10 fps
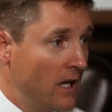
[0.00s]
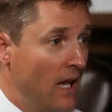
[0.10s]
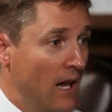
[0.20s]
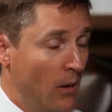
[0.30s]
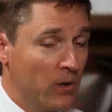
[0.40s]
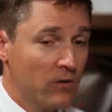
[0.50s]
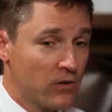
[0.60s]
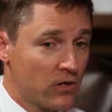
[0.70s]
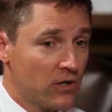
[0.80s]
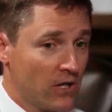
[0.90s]
and I would even
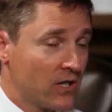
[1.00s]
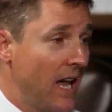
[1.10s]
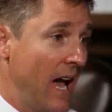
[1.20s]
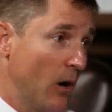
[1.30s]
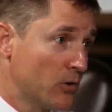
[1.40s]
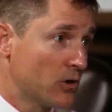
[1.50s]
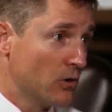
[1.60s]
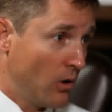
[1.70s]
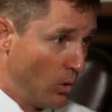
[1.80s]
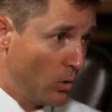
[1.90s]
suggest a
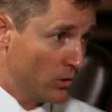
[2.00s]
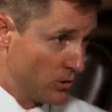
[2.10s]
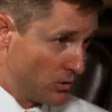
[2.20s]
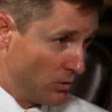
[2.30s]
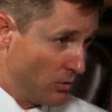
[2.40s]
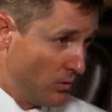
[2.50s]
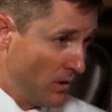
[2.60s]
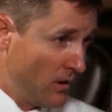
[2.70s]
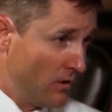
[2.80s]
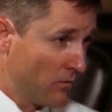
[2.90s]
household shoe
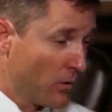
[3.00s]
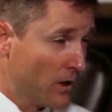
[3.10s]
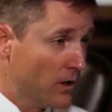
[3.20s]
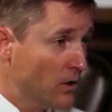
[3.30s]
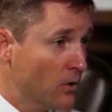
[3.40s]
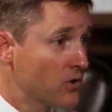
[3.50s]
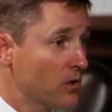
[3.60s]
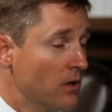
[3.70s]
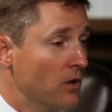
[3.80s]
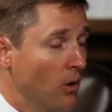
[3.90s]
for you to use so
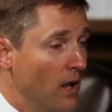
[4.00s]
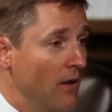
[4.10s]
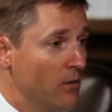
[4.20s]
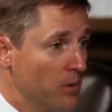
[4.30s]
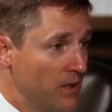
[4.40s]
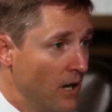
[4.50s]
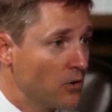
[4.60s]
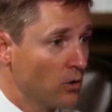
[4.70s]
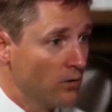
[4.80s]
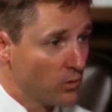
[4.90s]
that you don't have the
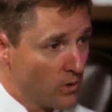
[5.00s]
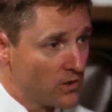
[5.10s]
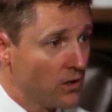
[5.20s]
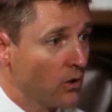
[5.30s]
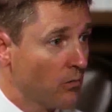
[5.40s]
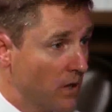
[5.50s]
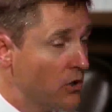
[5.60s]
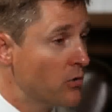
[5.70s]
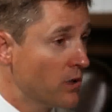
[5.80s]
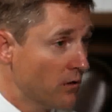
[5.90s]
potential of twisting or
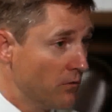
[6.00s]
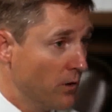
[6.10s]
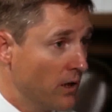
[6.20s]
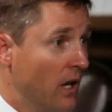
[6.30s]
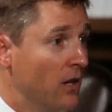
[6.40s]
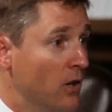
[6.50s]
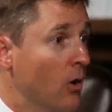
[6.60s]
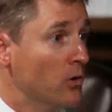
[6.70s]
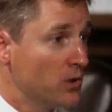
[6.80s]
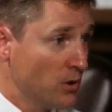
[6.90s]
injuring the foot
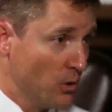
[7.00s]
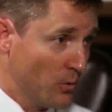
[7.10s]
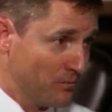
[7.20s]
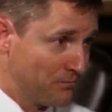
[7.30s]
unknown to you.